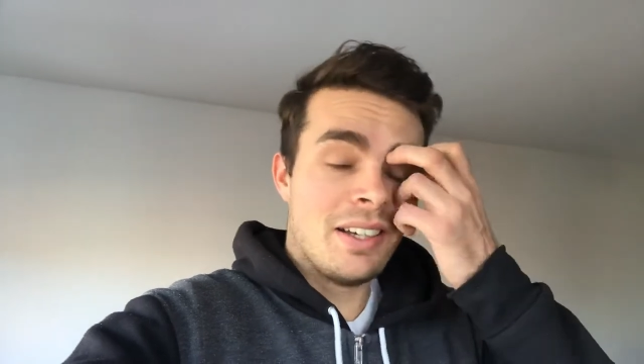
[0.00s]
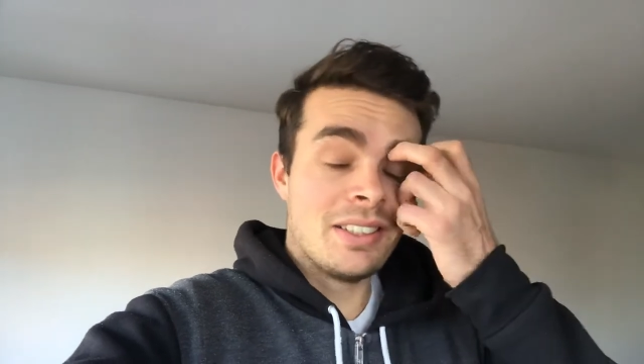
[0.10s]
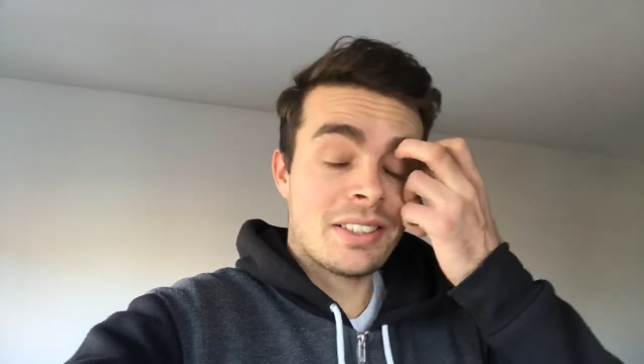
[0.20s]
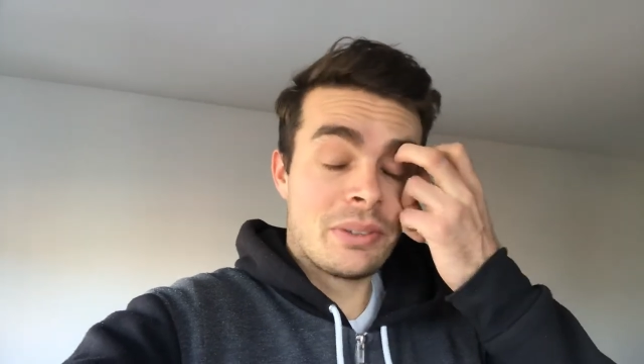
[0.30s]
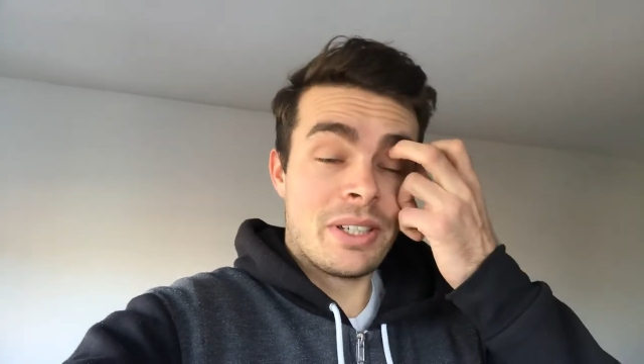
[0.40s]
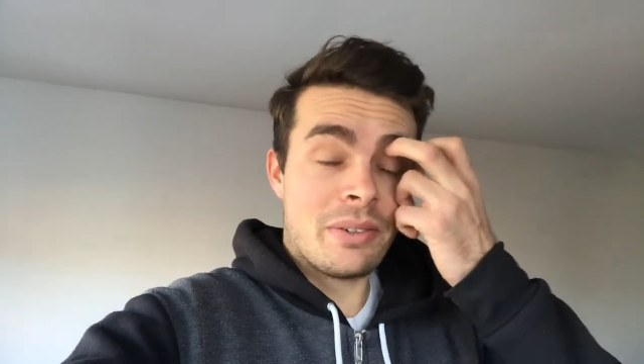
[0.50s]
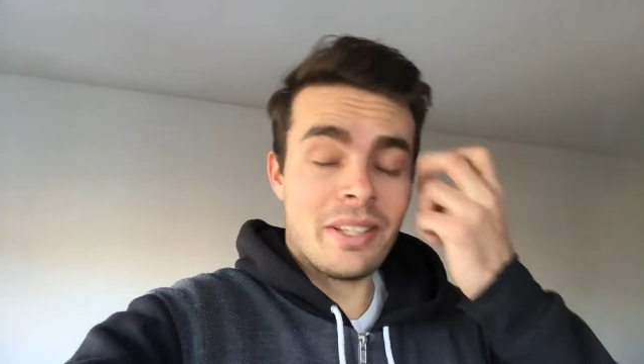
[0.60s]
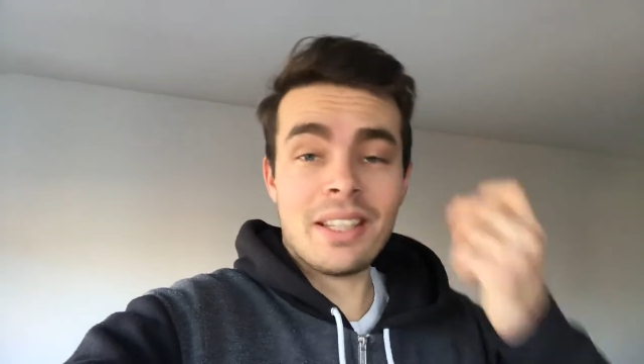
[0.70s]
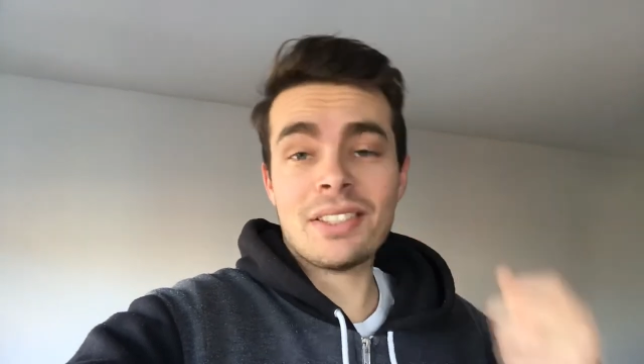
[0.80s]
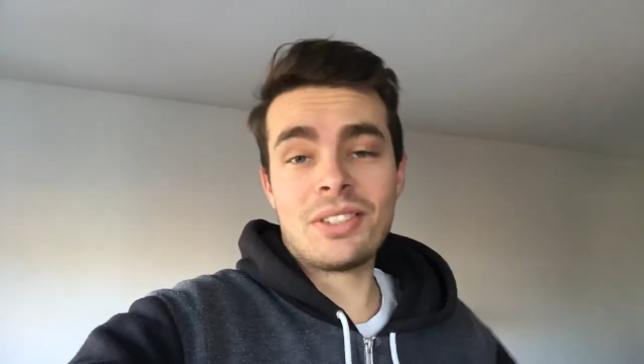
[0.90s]
So anyway,
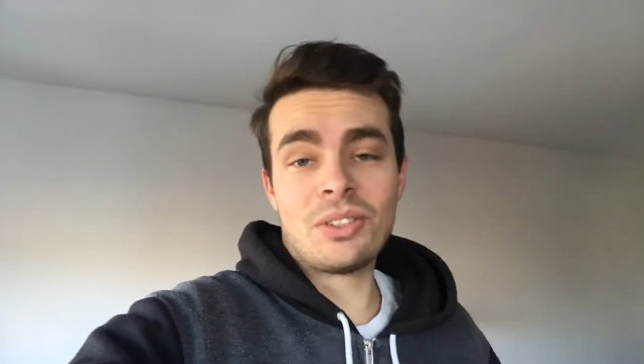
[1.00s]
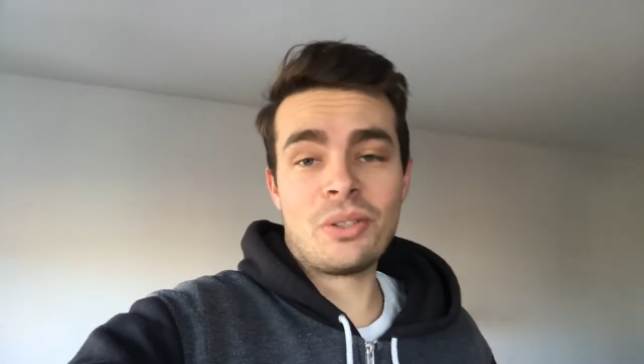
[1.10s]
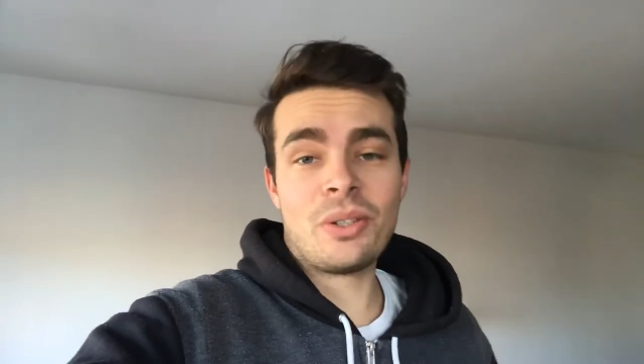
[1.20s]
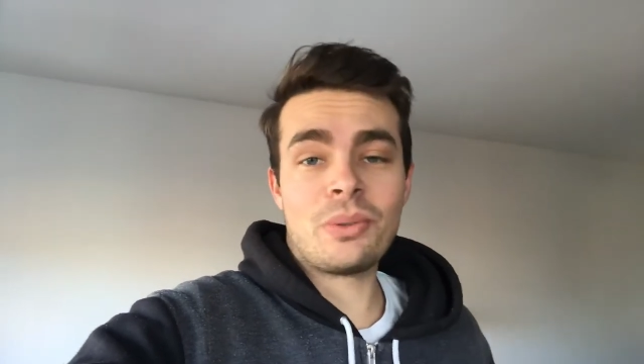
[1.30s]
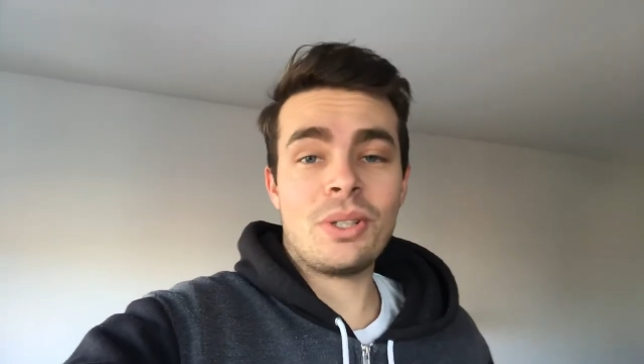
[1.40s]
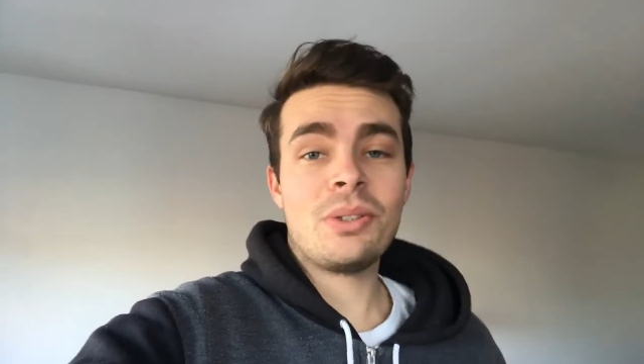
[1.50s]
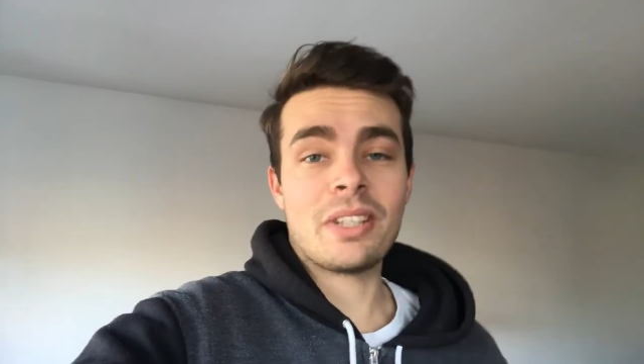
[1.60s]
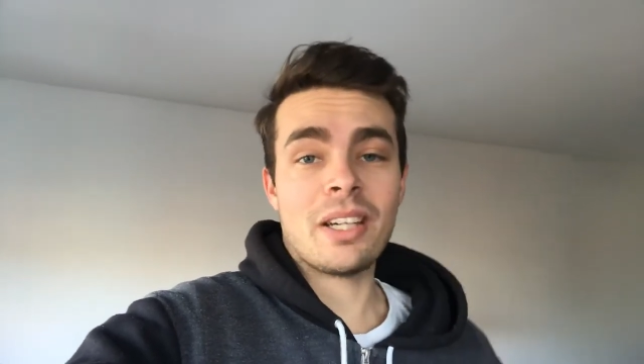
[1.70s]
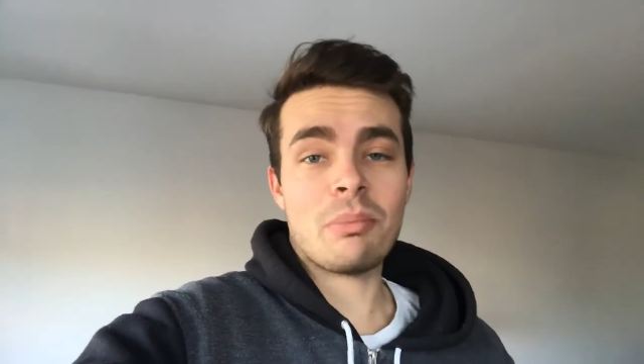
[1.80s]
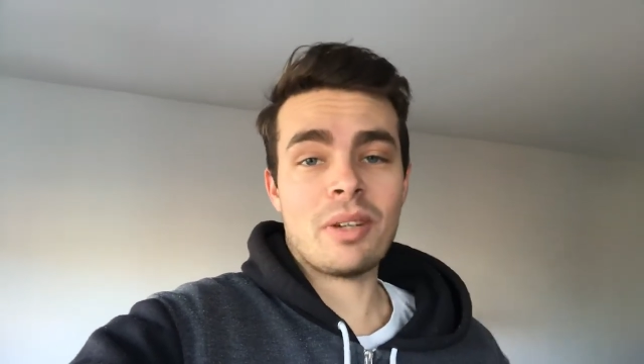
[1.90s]
that's the story with
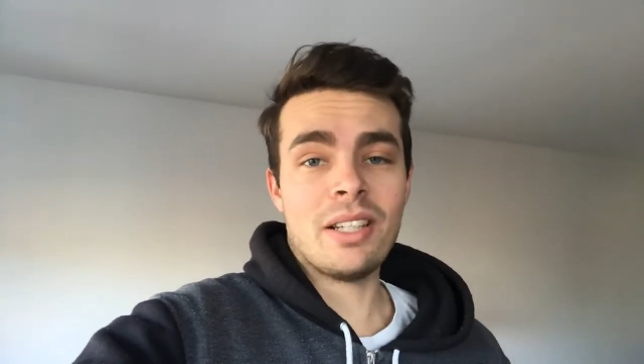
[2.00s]
UKIP.